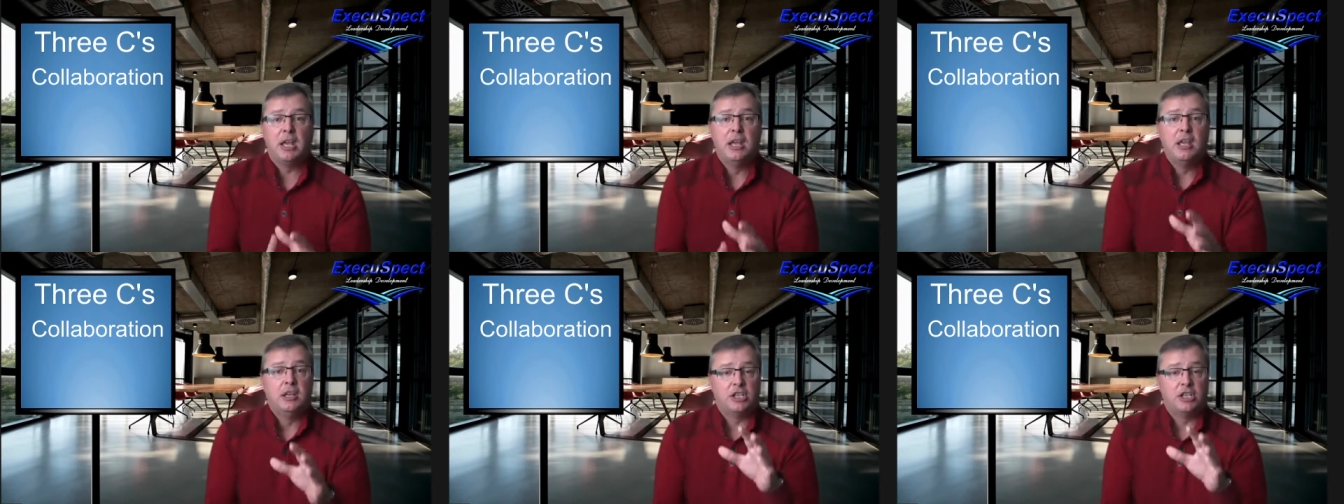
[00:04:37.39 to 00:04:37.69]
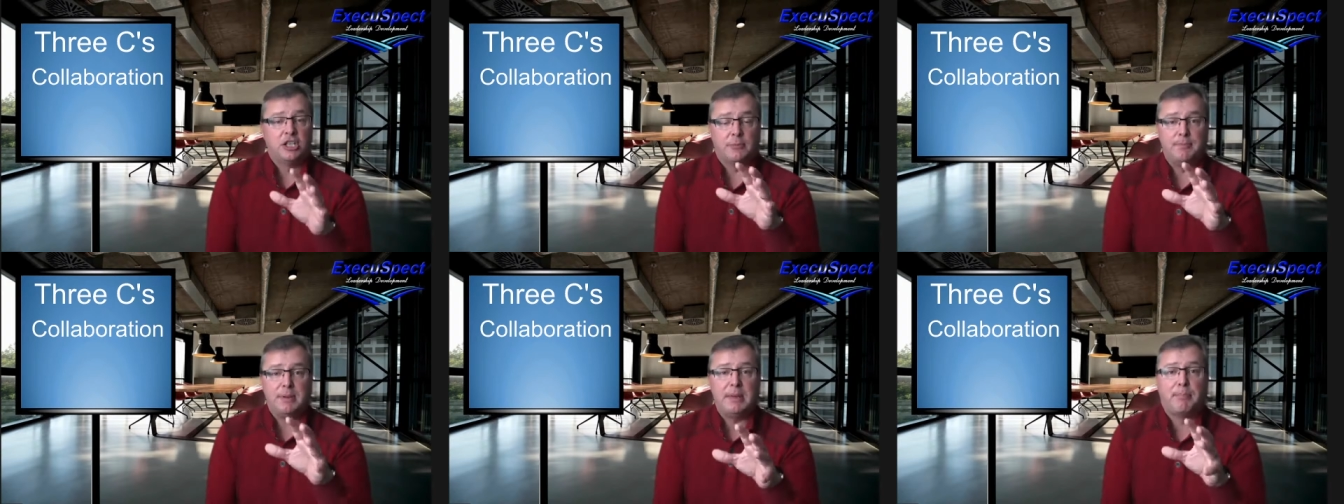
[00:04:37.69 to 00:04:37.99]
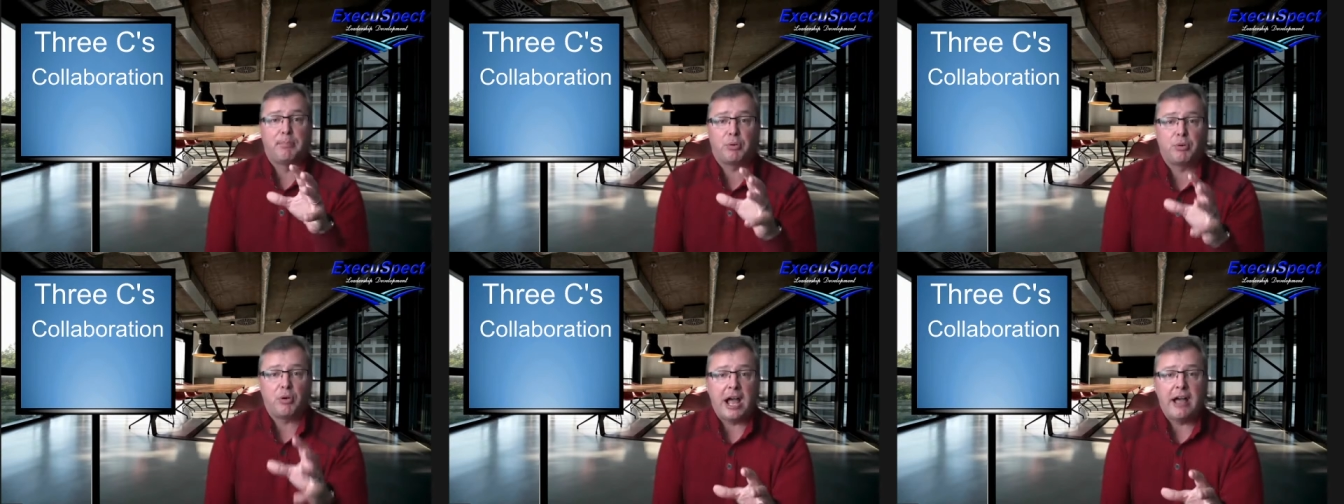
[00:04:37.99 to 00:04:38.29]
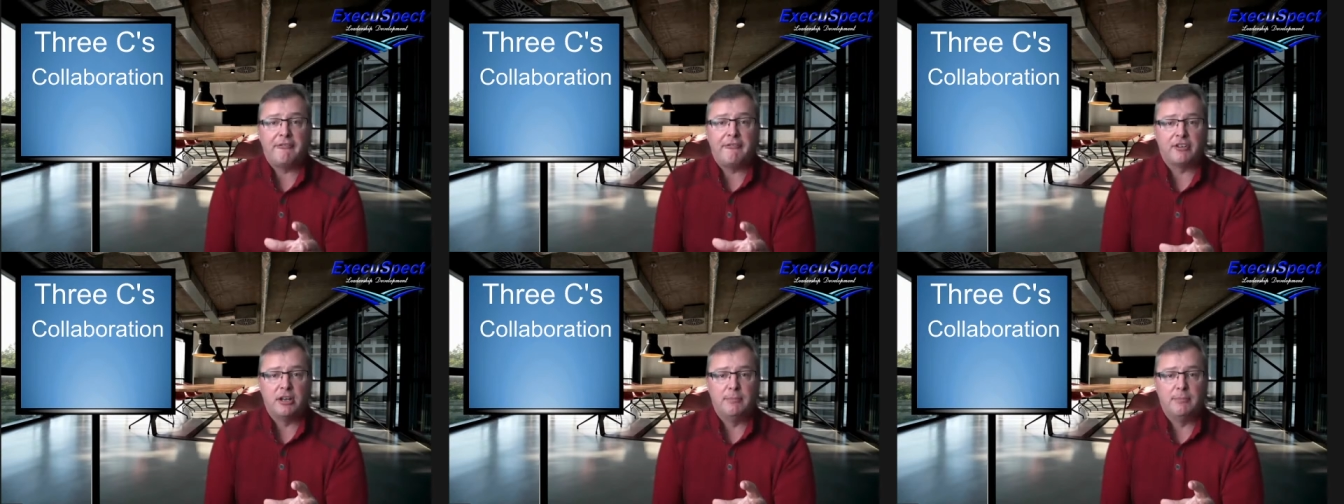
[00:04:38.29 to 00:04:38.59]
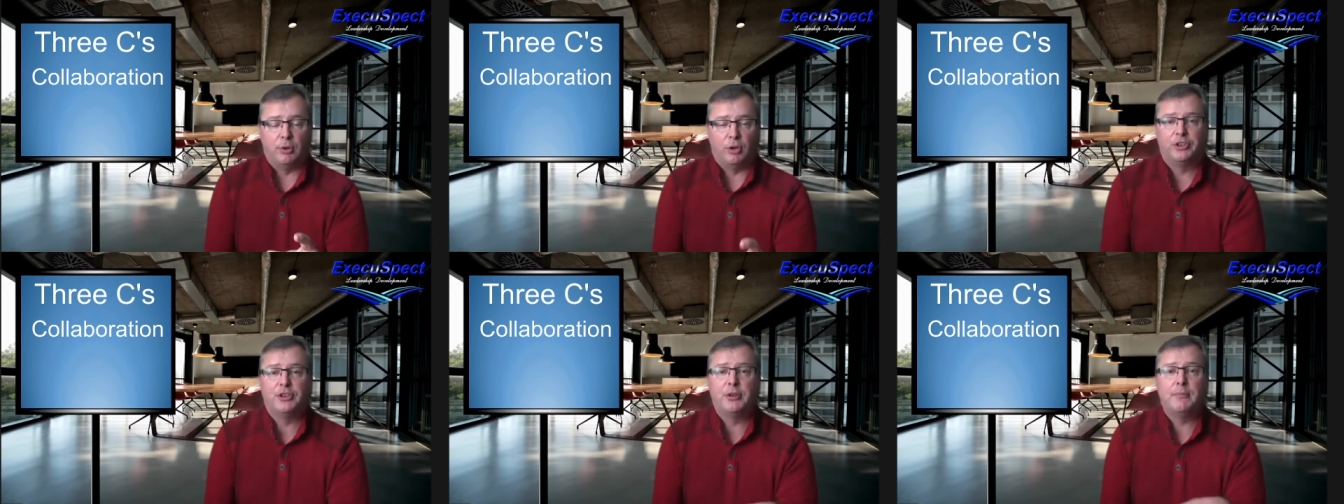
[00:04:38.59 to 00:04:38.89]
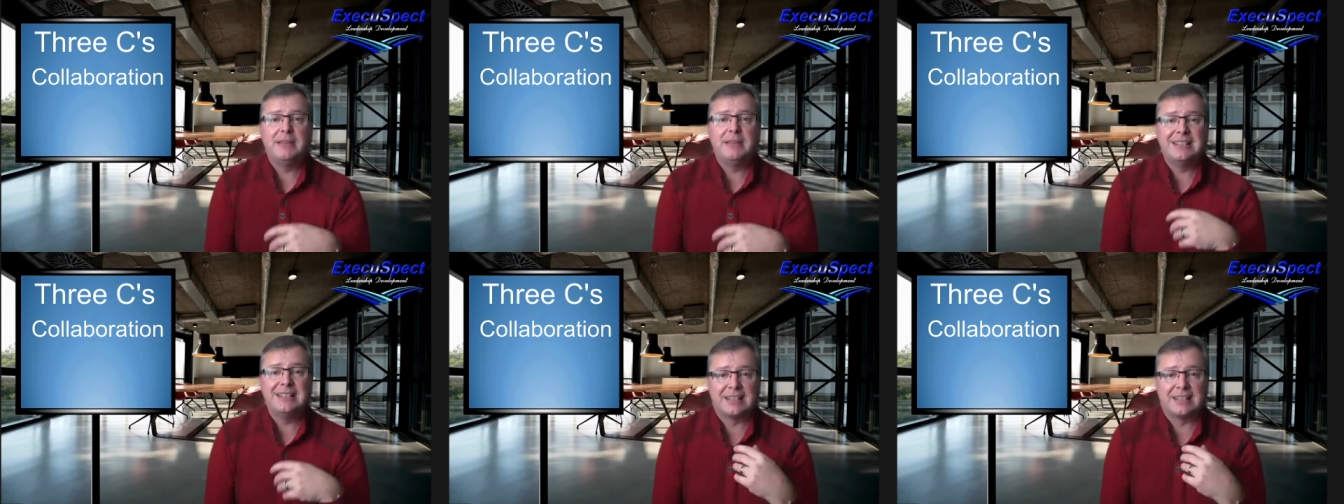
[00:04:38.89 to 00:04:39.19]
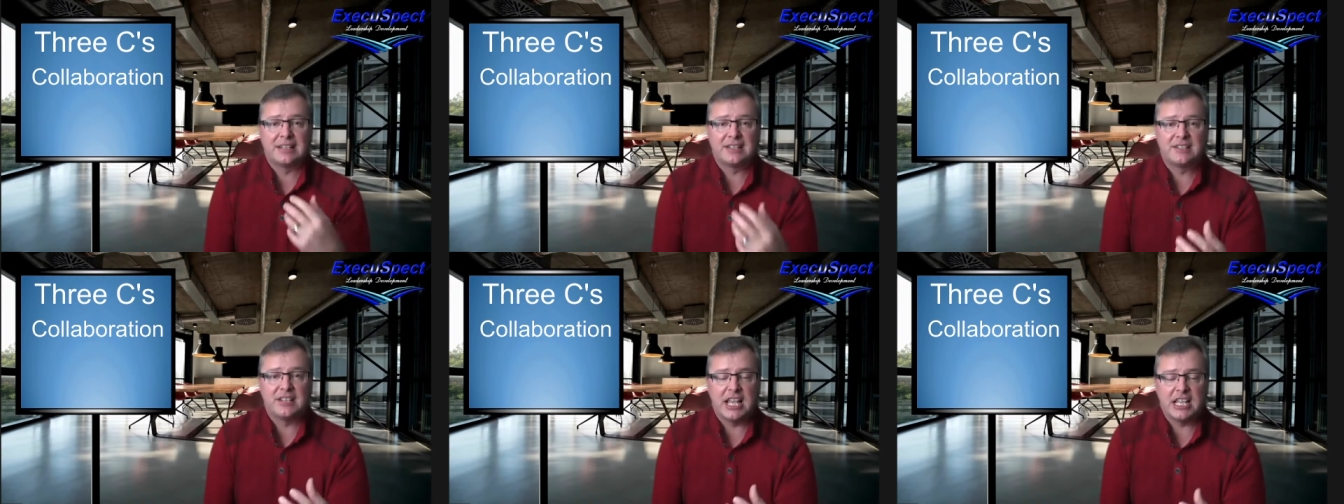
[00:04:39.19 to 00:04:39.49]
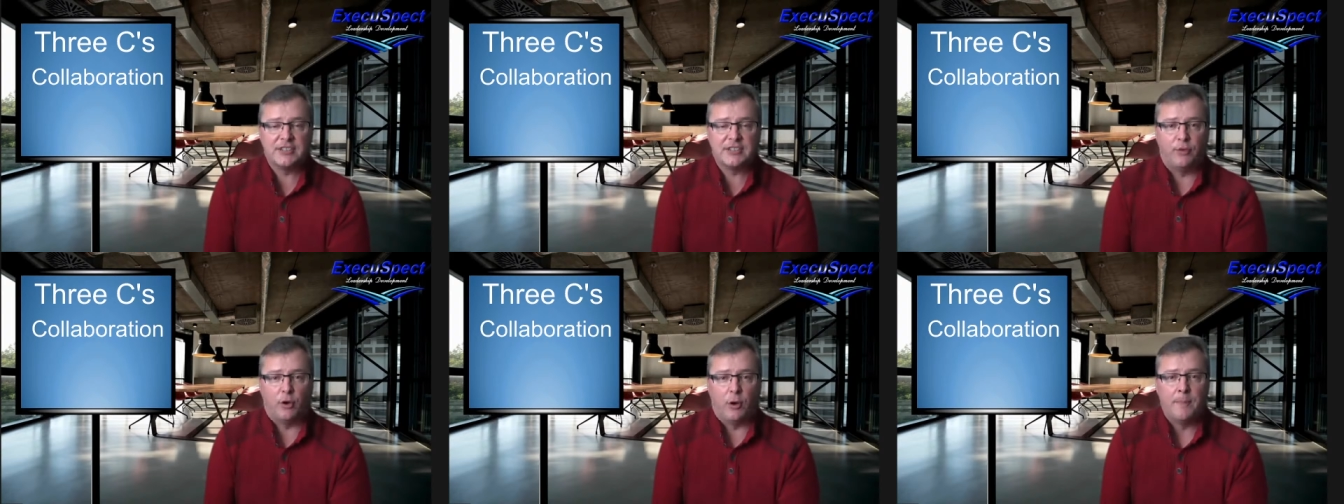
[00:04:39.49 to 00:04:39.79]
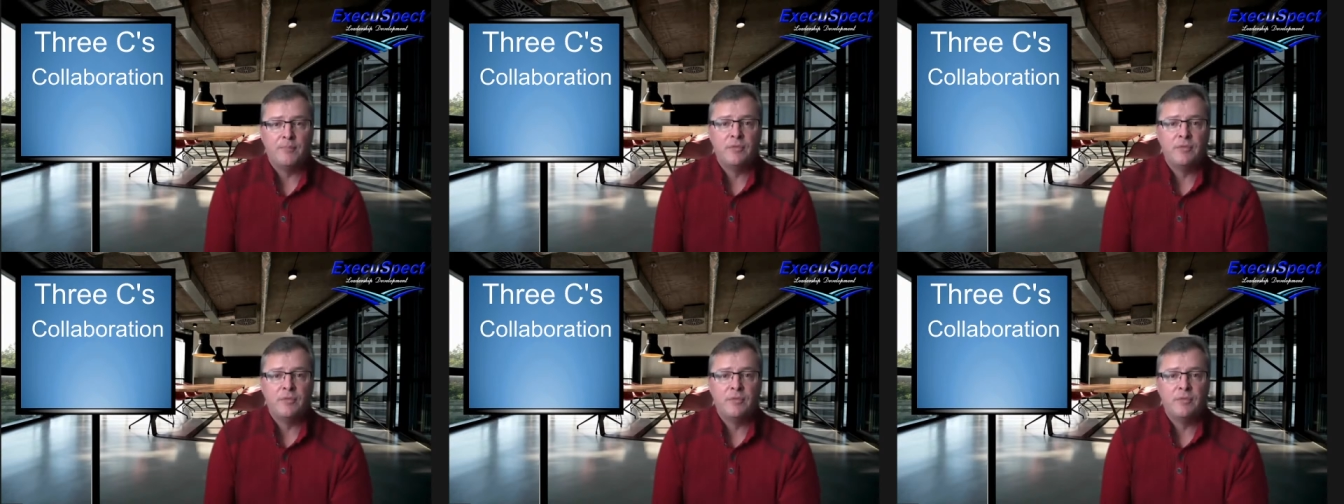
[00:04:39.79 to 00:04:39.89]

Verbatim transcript: to be profitable, to be successful.